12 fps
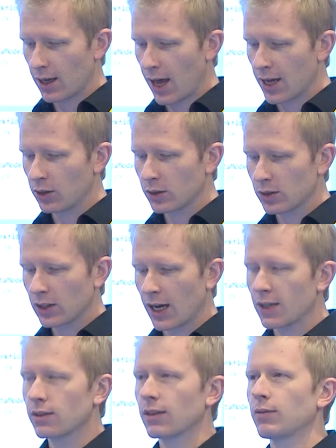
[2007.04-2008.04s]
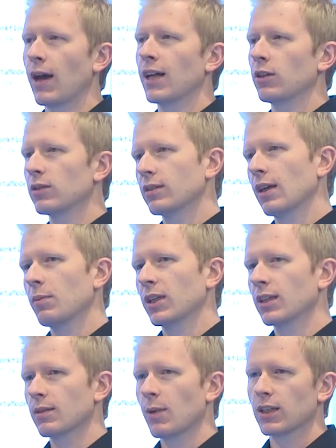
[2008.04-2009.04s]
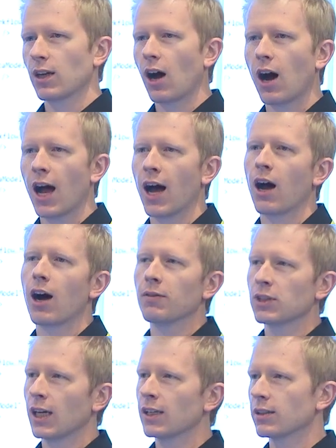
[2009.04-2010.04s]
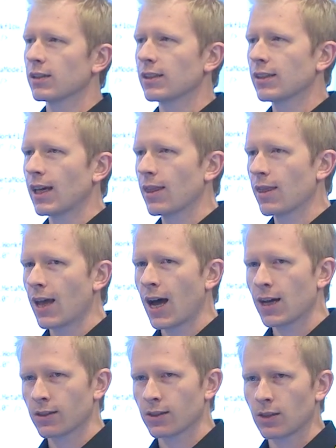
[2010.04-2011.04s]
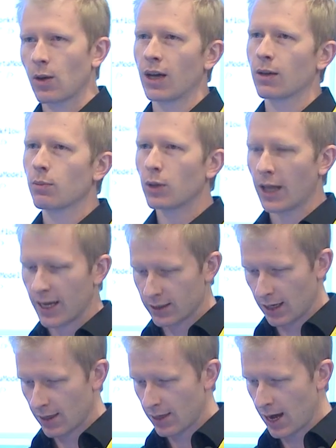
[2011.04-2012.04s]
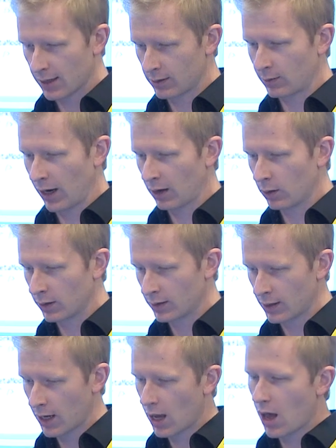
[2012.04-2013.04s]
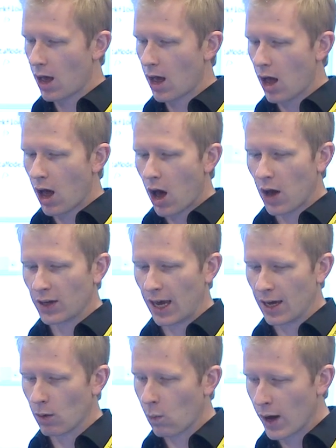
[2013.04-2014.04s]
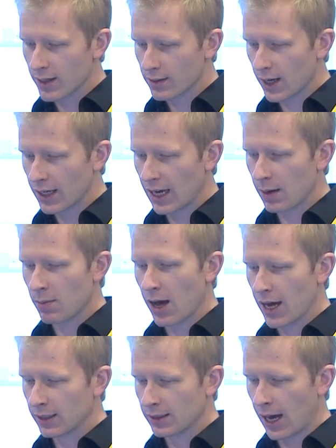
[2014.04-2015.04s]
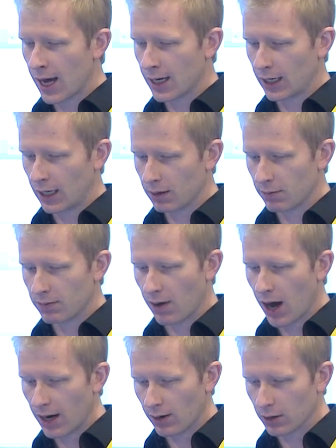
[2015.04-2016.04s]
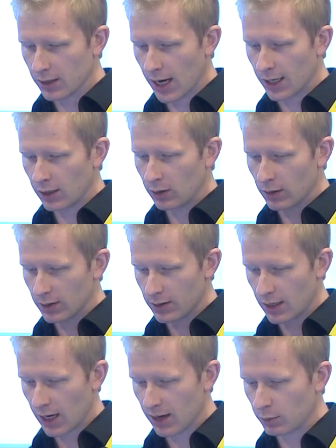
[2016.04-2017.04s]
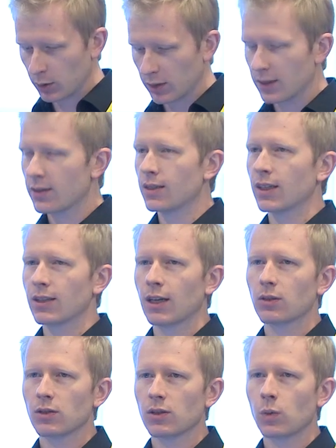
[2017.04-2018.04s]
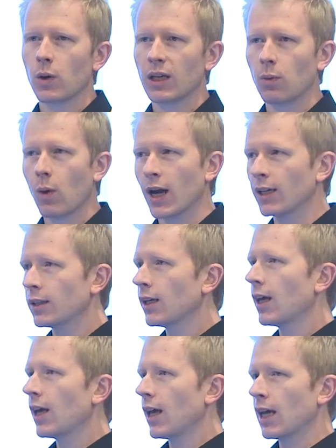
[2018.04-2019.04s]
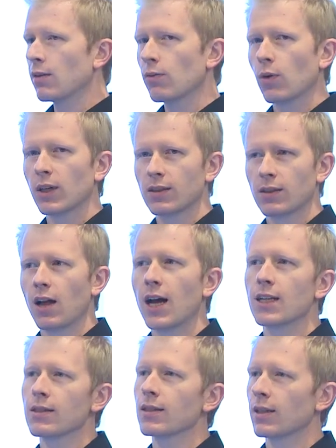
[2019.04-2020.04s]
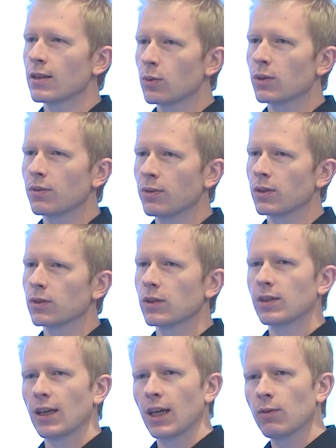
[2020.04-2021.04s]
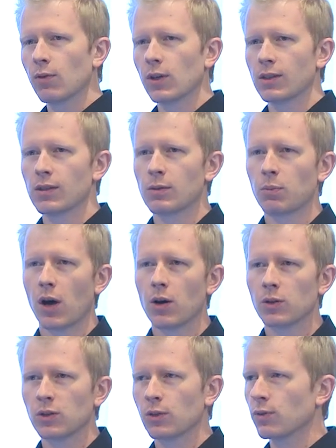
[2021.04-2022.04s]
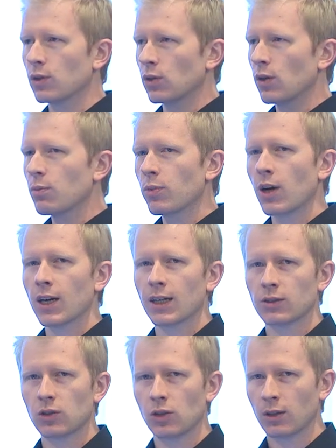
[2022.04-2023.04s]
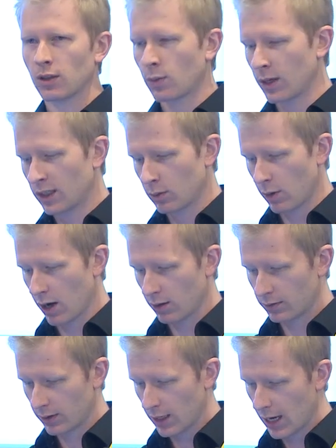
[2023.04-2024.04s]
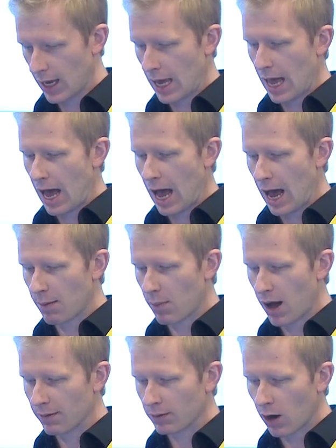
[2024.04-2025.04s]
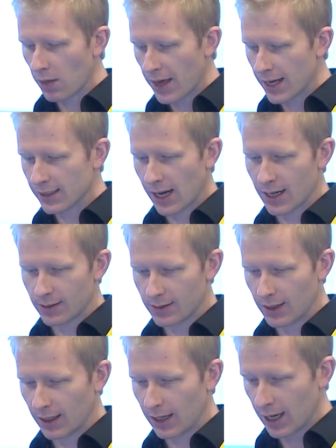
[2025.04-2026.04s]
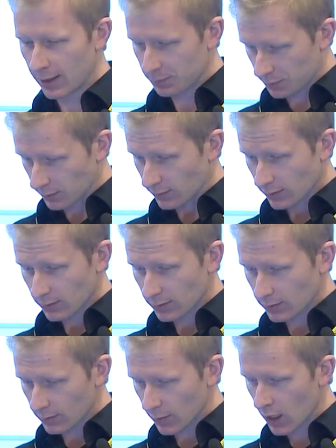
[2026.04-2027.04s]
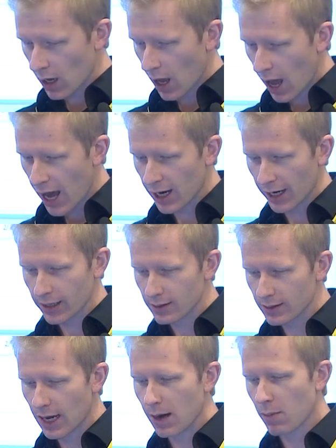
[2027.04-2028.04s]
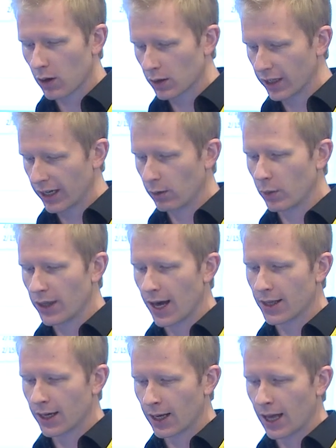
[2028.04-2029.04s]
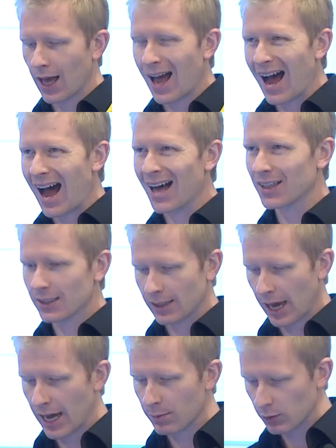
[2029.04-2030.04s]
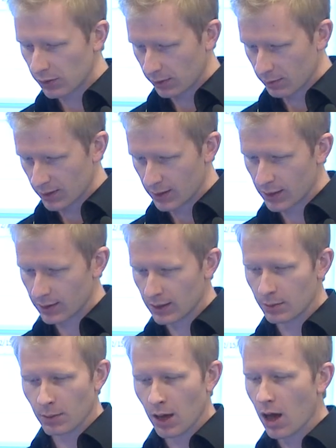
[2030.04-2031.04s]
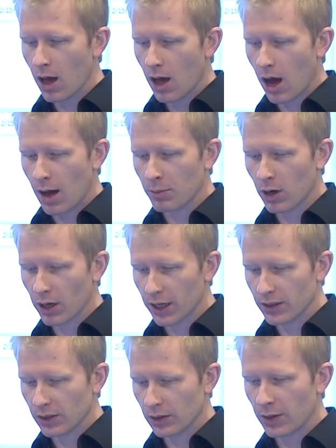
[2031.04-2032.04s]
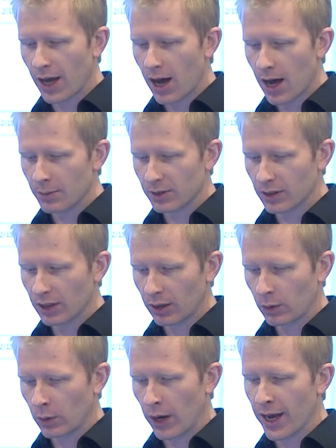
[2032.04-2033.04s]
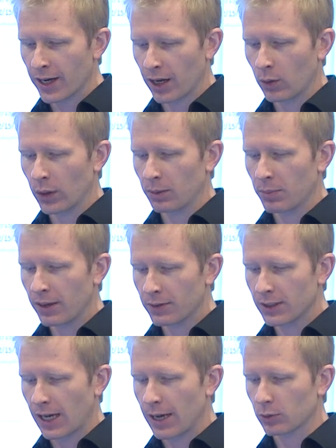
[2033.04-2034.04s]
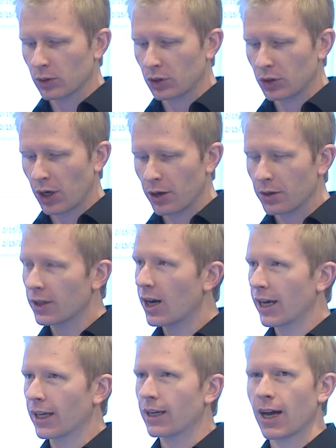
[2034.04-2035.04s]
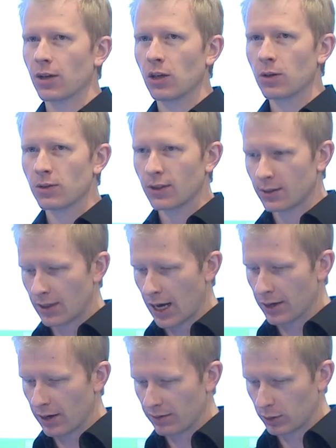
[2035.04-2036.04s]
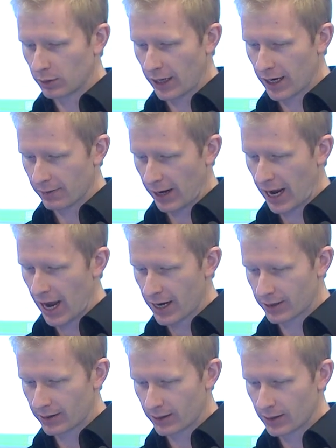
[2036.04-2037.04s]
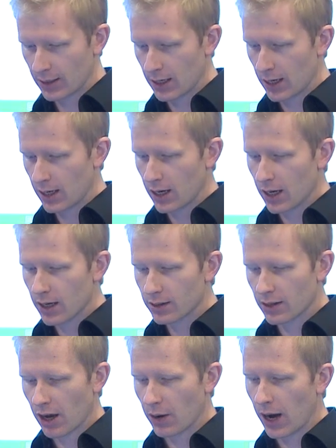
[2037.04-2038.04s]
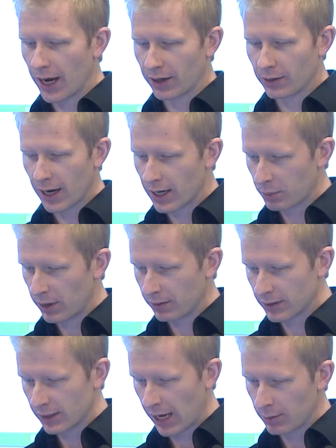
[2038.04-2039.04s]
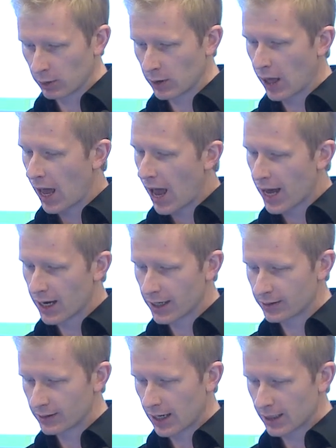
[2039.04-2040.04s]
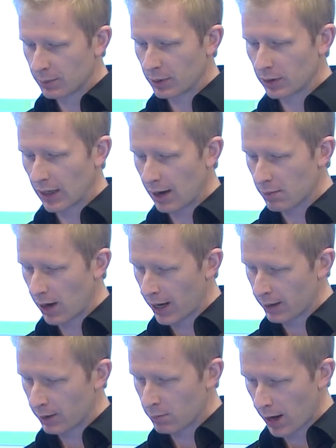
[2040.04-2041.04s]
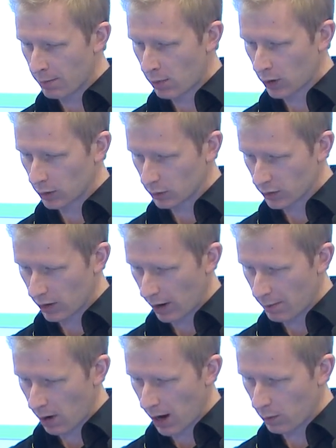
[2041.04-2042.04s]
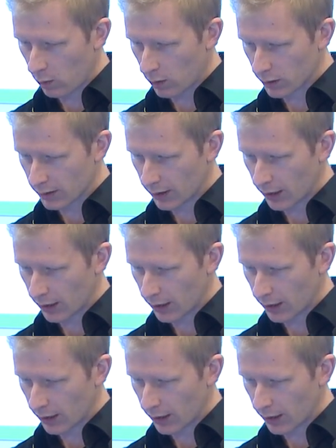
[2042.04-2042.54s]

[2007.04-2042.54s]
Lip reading: And you can change this value to something that's much higher. I've changed it to 10,000, so I can pull out 10,000 records. Okay, once I get my data in via OData, you can see I've pulled in 621 invoice lines. This was filtered to invoices posted for 2 products during 2012. I've got that data sitting here, and I can start modeling it with other tables from the system. I'm not going to do that. I'm just going to create a quick pivot table to show you that I can now use this data I've pulled out of AX. So I create a pivot table and I start to build up my model. So I might want